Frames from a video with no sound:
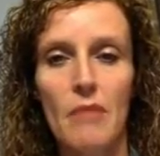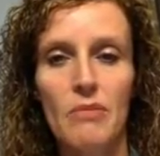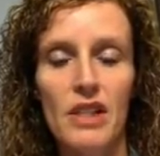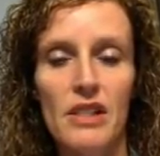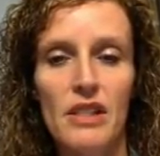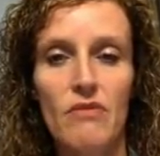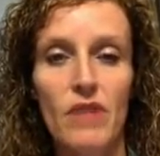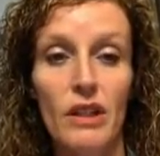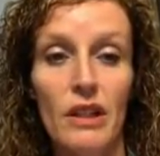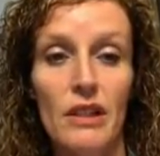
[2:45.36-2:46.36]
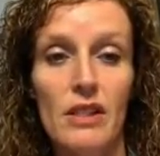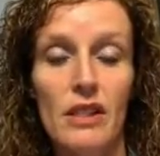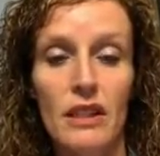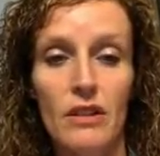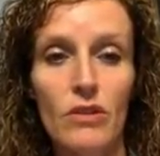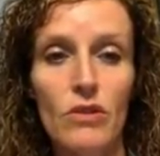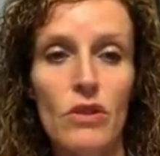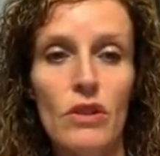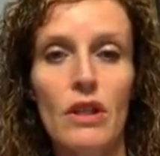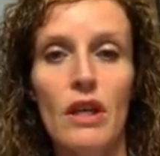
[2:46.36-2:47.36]
tested various
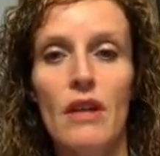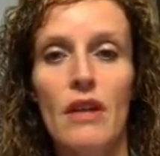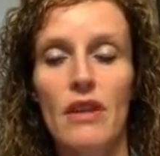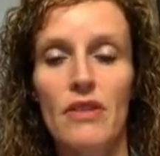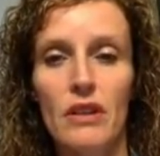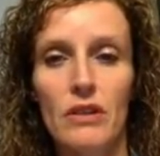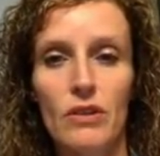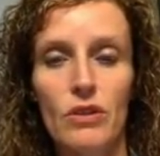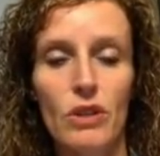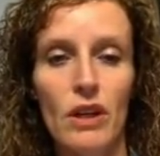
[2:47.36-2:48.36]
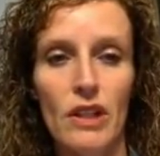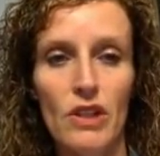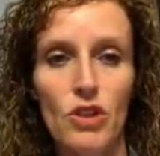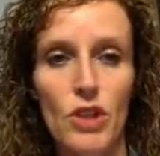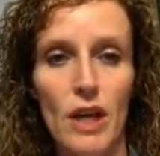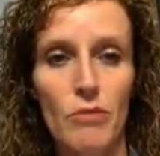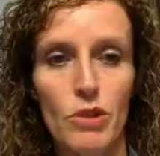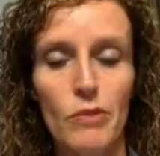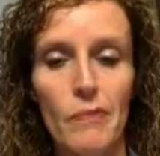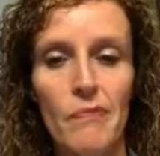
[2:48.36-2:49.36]
skills that they learned throughout each
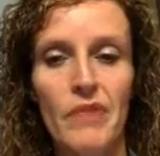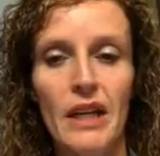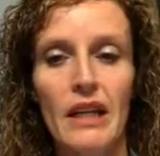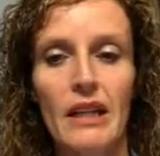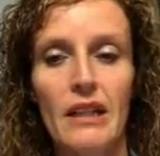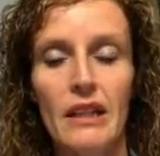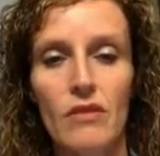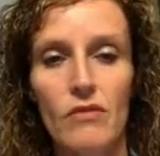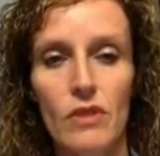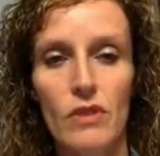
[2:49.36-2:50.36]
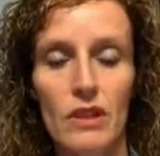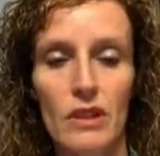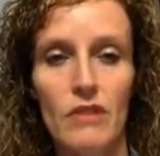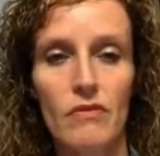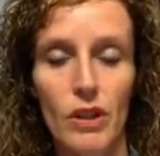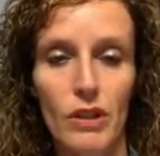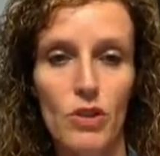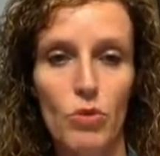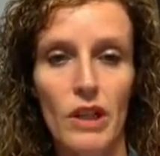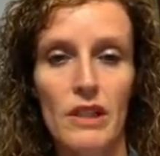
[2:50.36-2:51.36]
chapter, and in
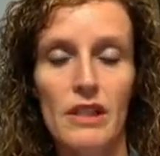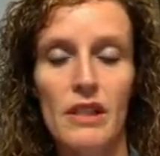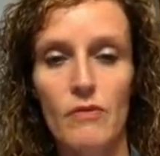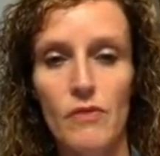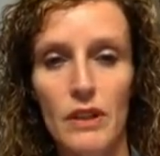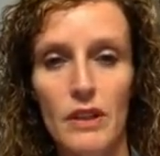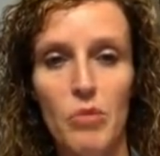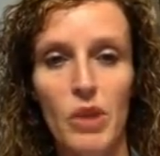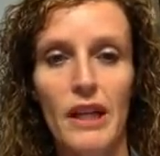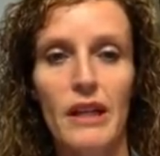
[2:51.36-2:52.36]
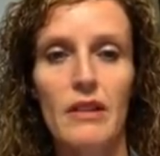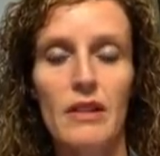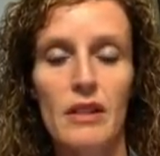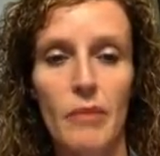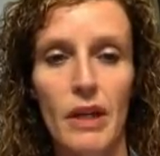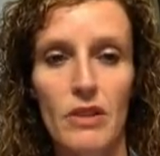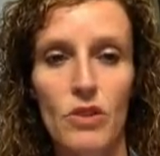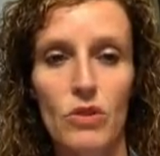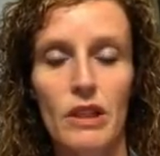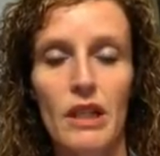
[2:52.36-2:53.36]
various ways. Some fill in the blank, some
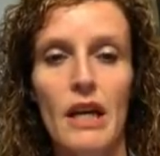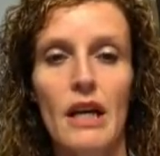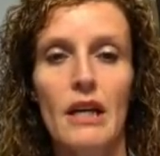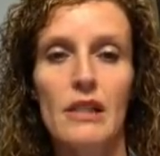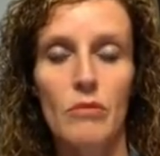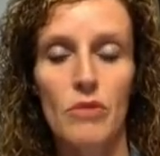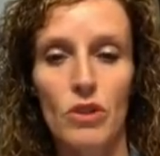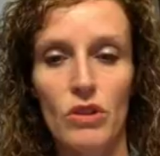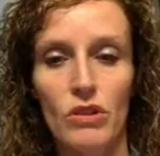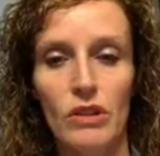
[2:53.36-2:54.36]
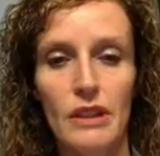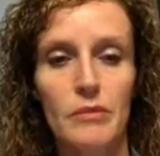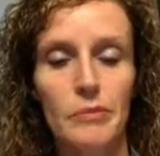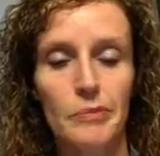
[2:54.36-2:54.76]
answering, some circling.